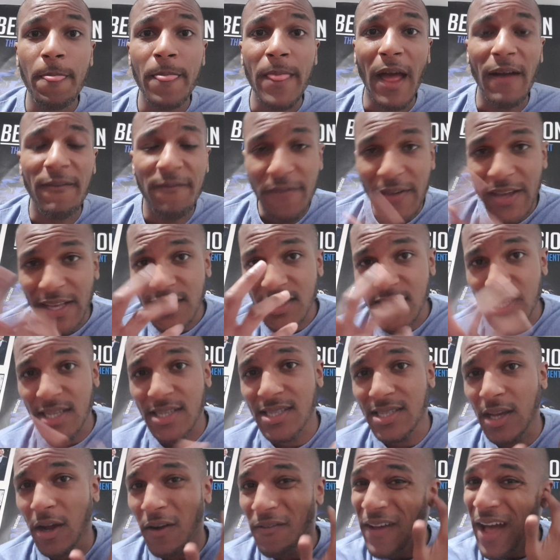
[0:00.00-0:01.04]
And think to
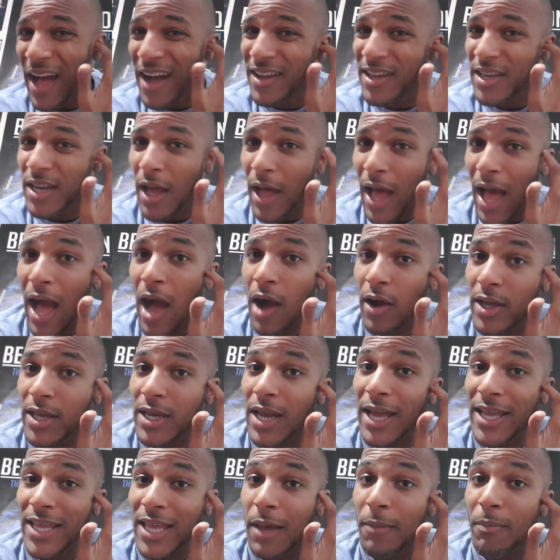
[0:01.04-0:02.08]
yourself, how can
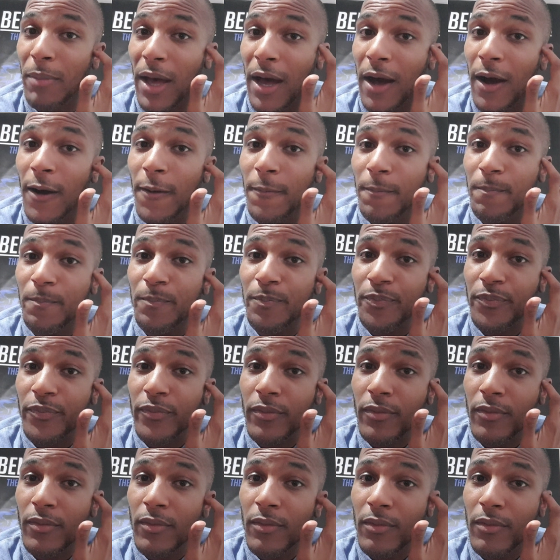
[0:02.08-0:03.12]
I get better?
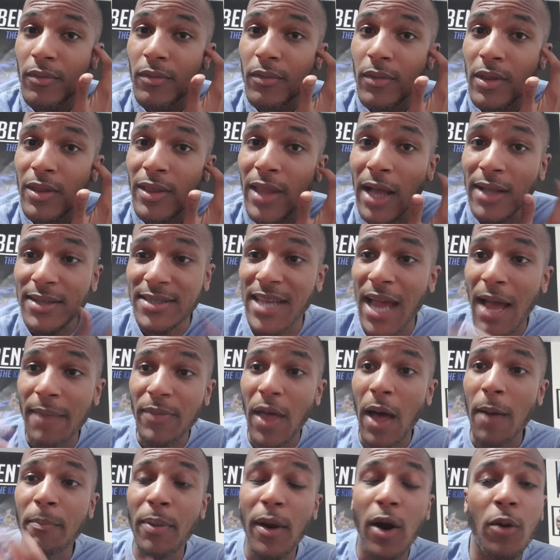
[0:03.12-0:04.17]
Now tap
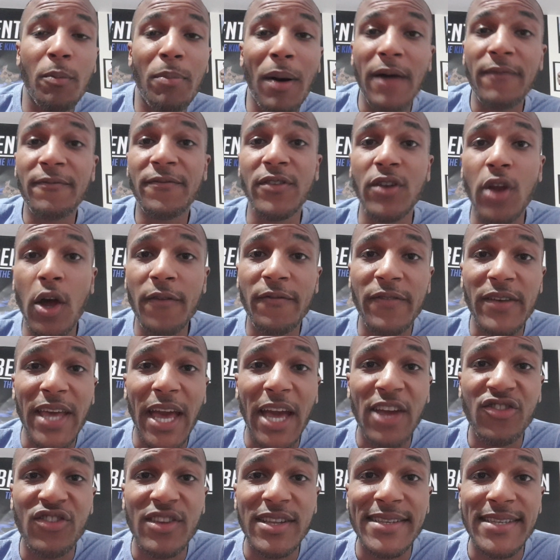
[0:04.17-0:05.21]
that bell button for
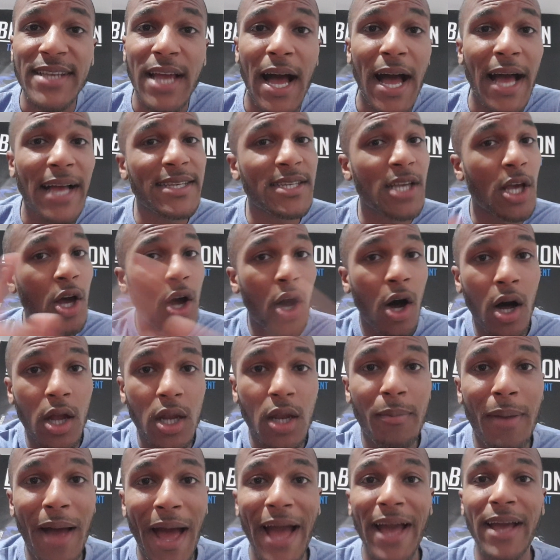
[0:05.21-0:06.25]
notifications, guys.
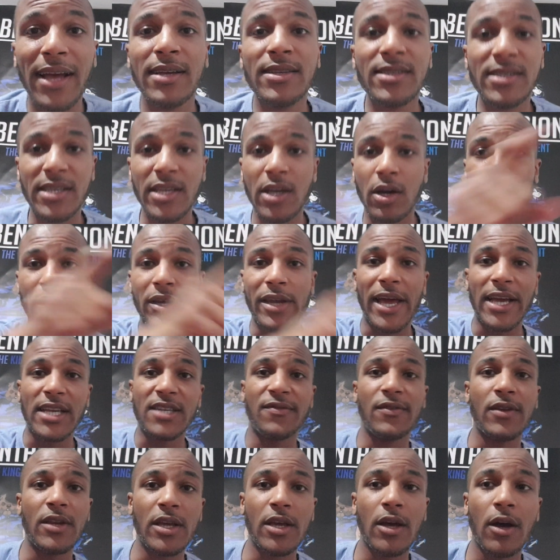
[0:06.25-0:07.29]
Holla back. See you on the next
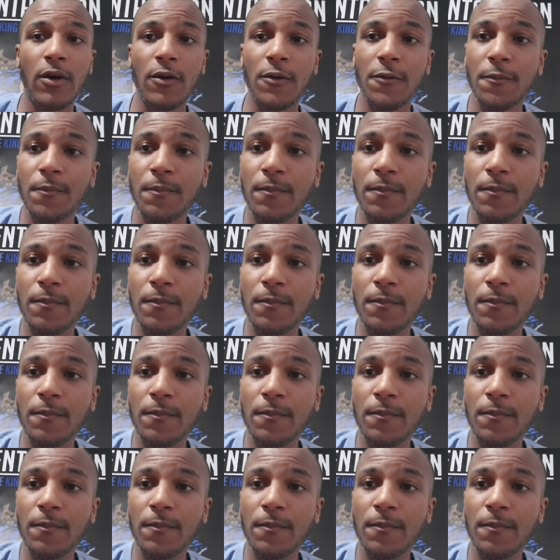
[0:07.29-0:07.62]
video.